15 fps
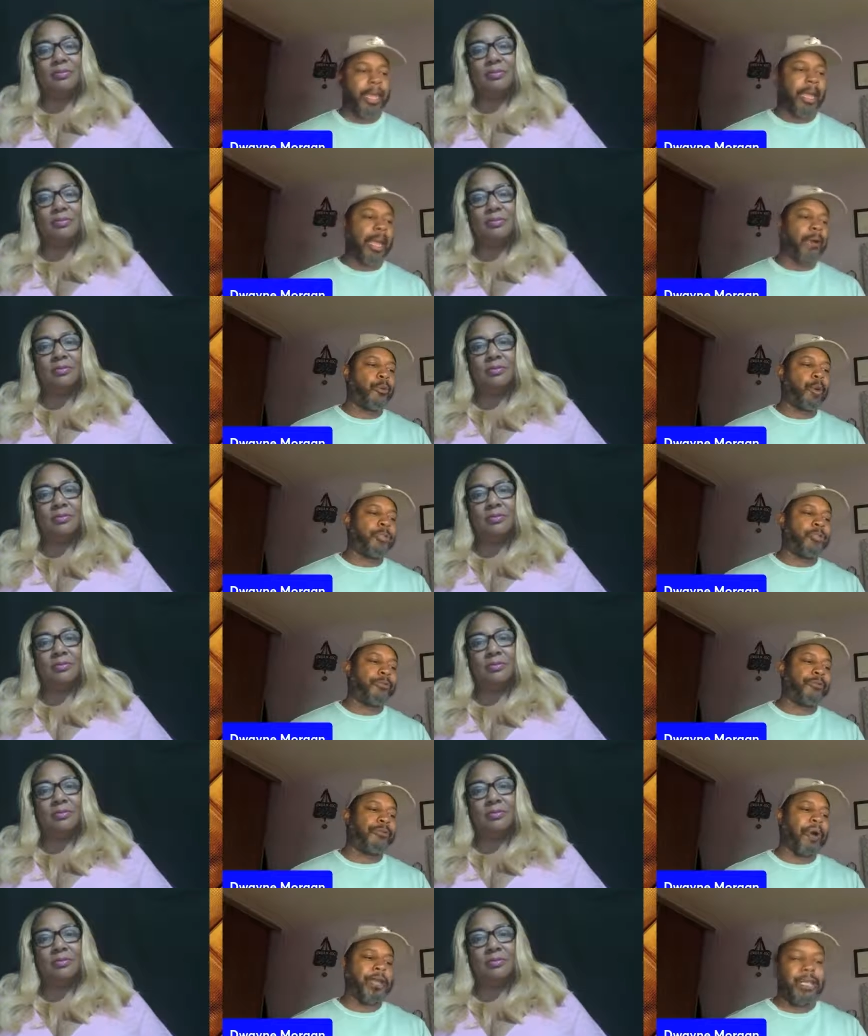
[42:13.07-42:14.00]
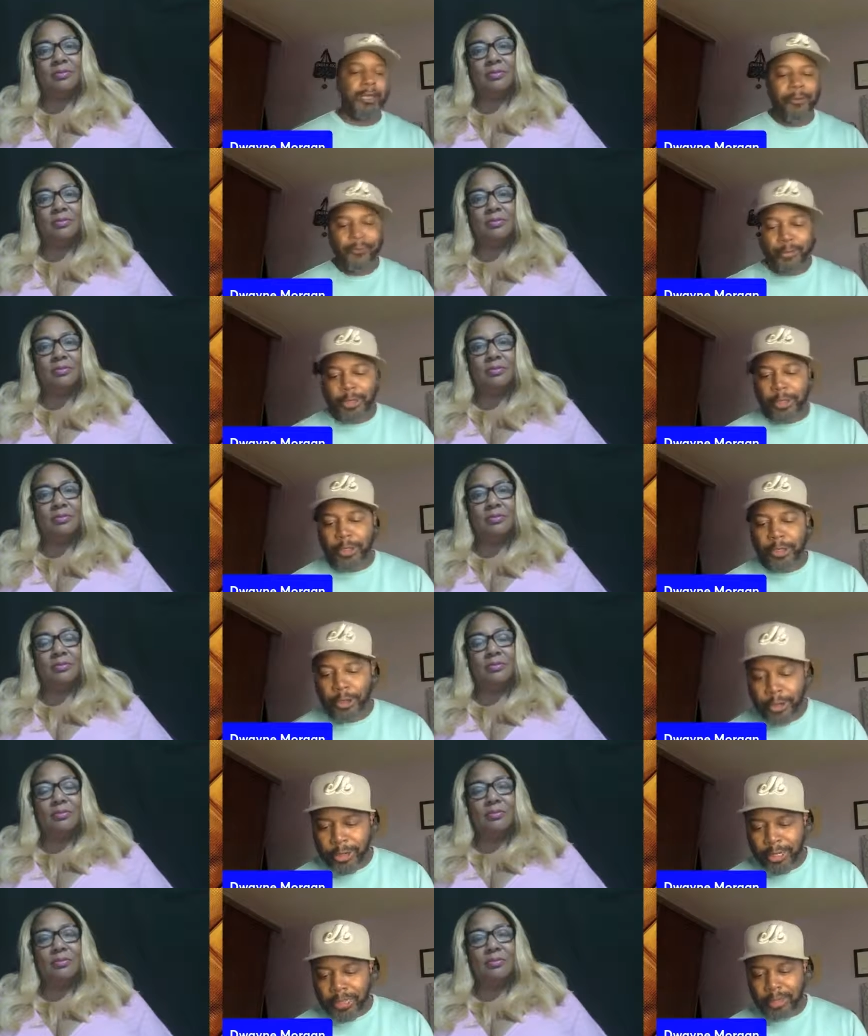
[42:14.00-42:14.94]
Speaker 1: And once you fall in love with the
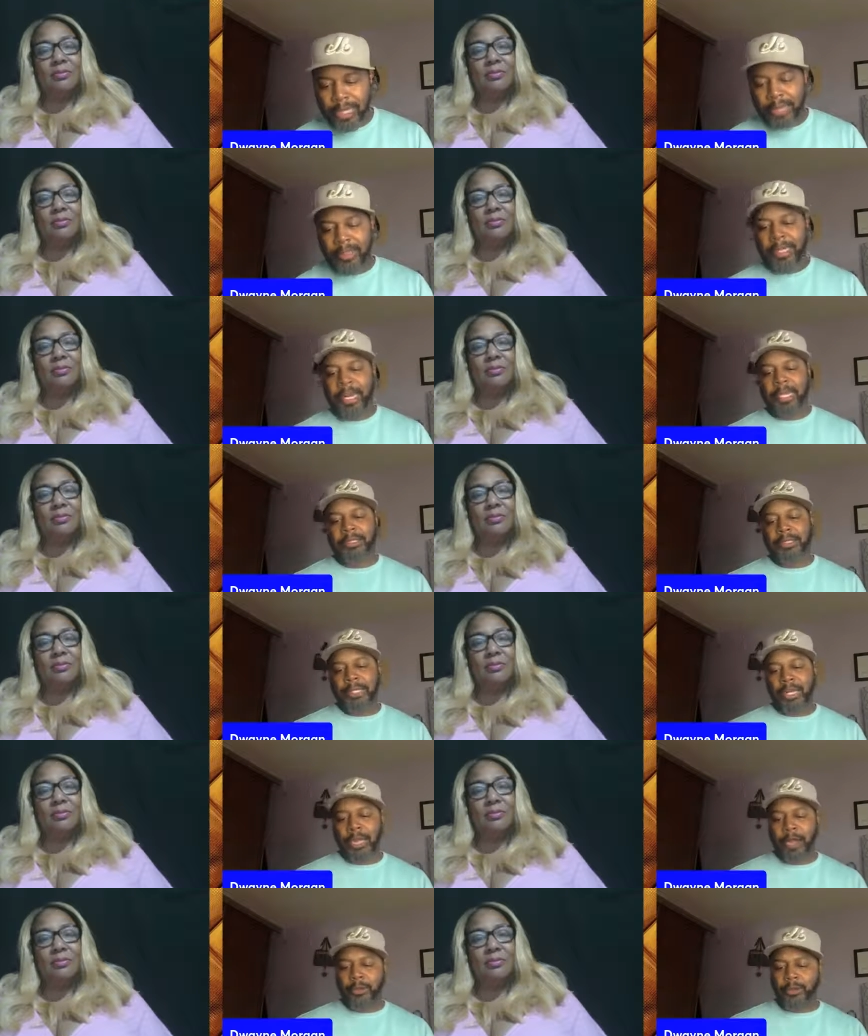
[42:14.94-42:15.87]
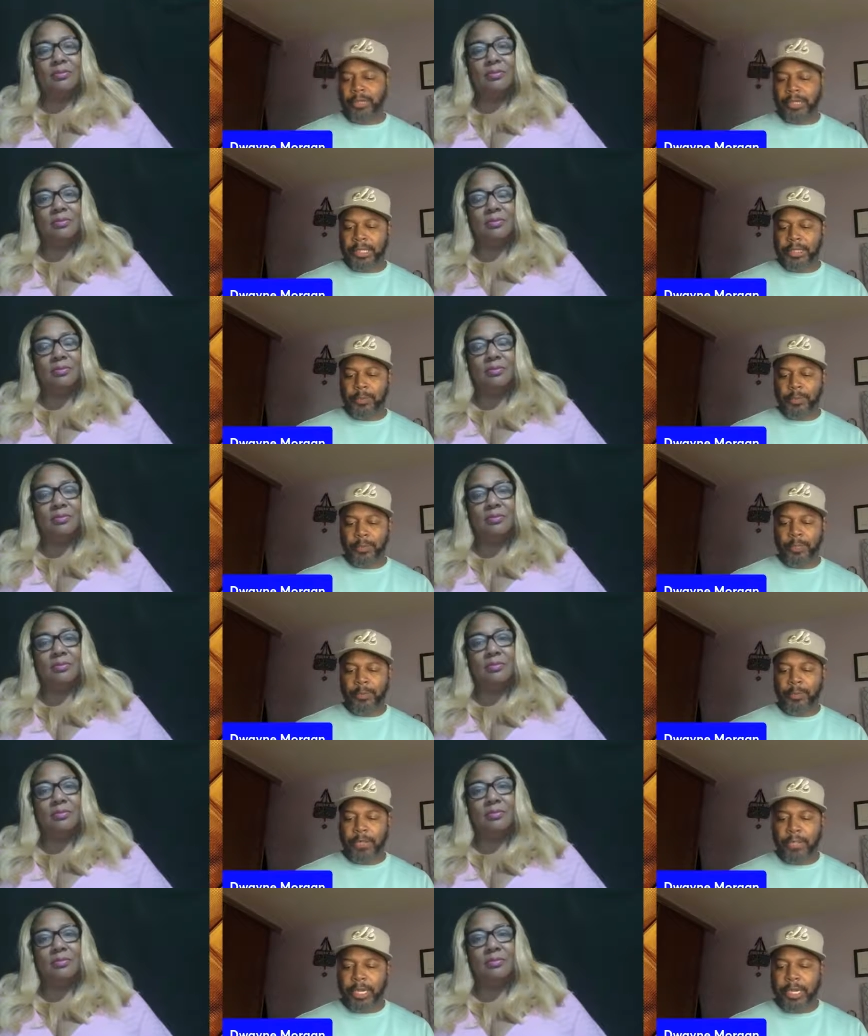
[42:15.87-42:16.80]
learning, then the next thing I always say to
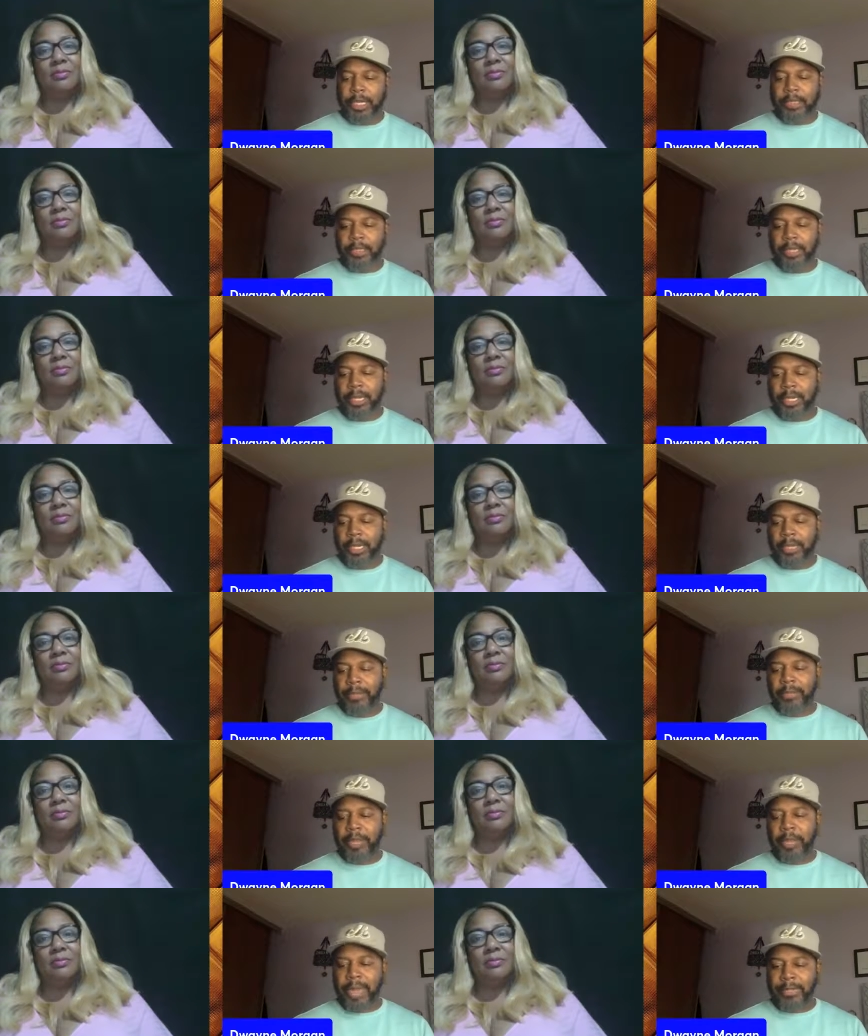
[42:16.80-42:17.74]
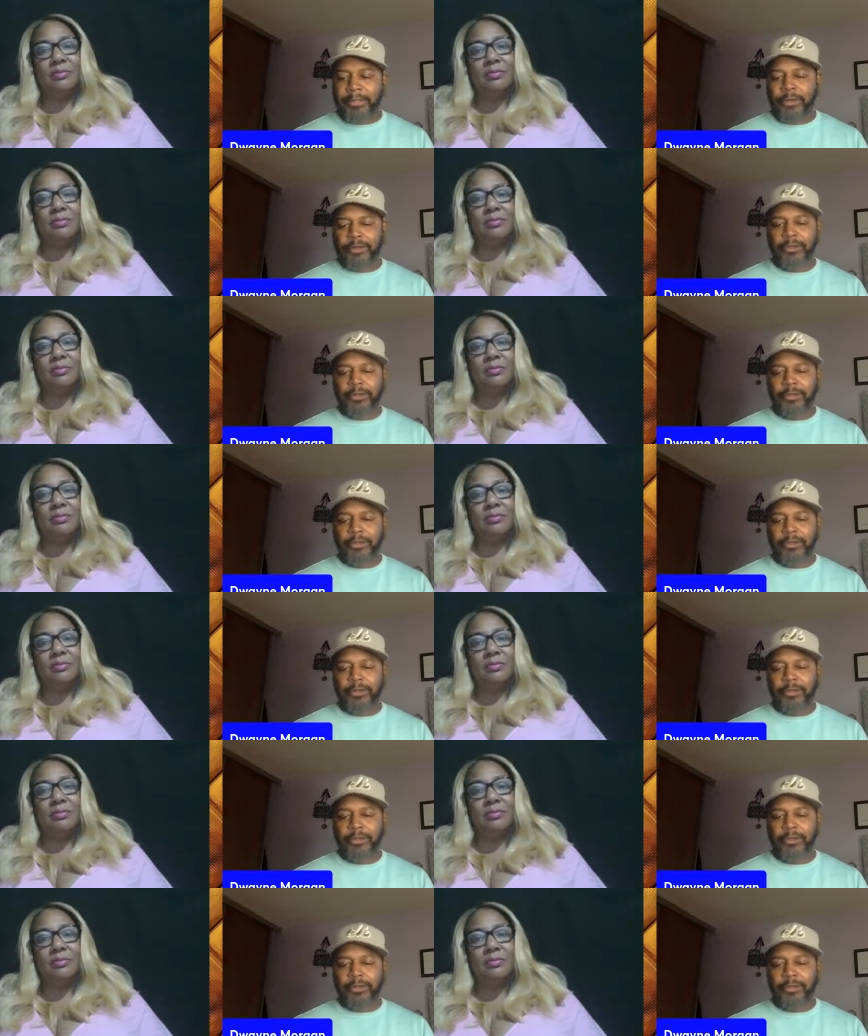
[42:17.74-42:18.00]
people is, then ask